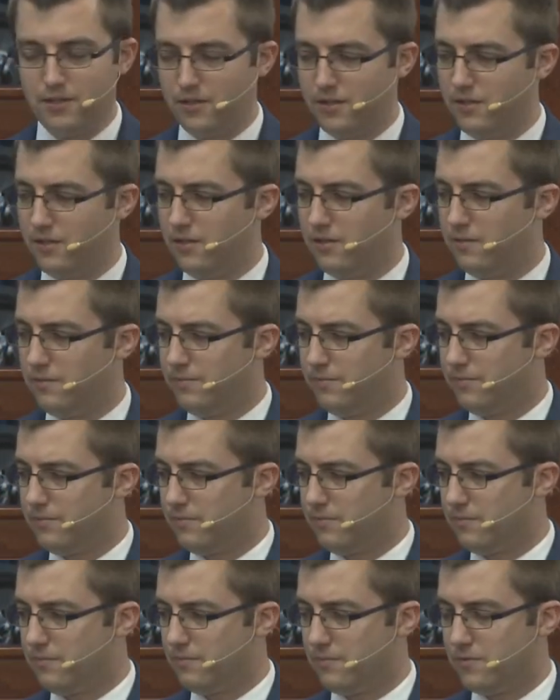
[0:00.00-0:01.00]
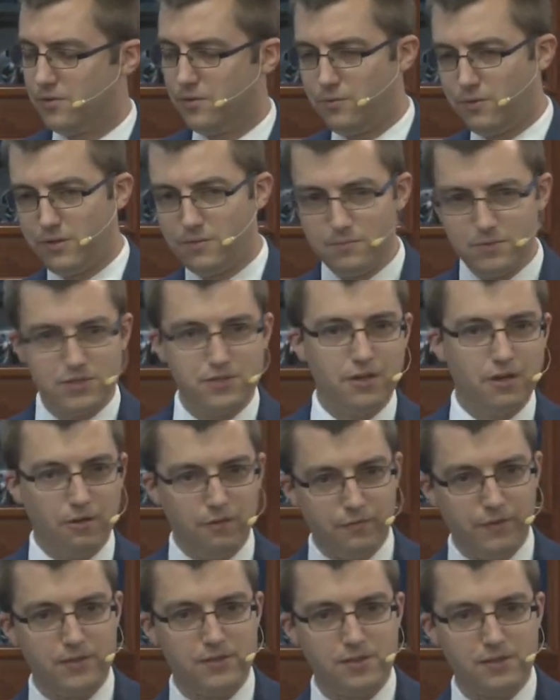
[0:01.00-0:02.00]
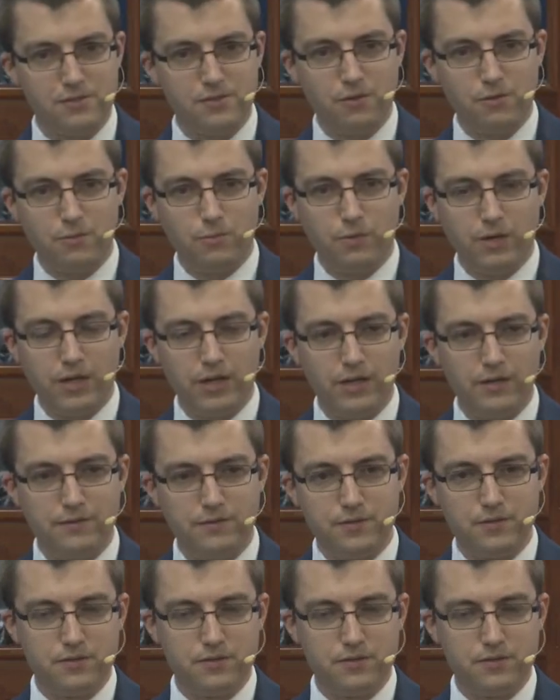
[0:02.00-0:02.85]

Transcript: um, to himself as his own wives.